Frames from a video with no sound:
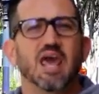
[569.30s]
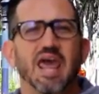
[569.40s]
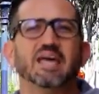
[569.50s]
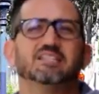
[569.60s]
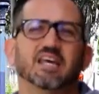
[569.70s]

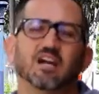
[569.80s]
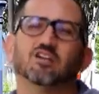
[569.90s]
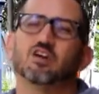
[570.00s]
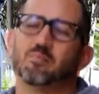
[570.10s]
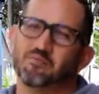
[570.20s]
and staying
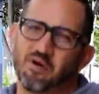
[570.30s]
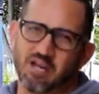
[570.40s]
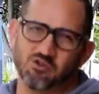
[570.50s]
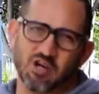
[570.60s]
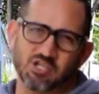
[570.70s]
on top of
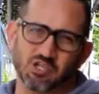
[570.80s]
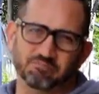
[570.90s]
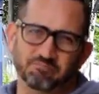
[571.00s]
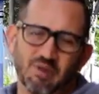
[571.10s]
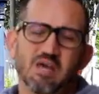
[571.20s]

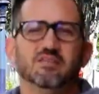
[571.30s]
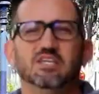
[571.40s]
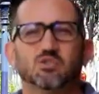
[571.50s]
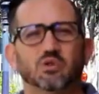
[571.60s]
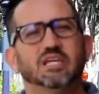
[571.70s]
hydration.
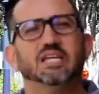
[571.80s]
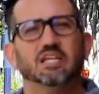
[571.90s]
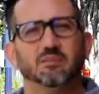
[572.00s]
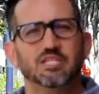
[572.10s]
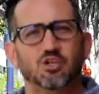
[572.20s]
These really
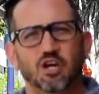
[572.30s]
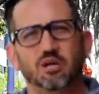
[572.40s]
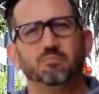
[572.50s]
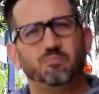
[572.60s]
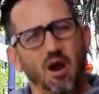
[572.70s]
need to be
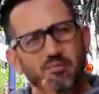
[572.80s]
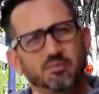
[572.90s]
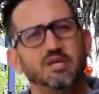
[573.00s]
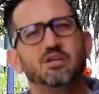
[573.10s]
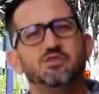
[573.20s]
starting
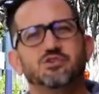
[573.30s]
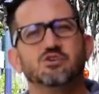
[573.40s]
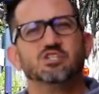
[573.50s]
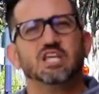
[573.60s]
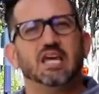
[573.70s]
probably on
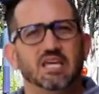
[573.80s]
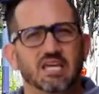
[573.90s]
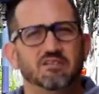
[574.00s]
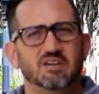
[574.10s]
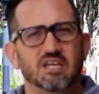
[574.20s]
Friday
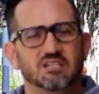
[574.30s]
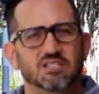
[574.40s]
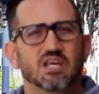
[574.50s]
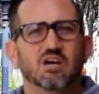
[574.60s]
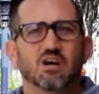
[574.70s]
evenings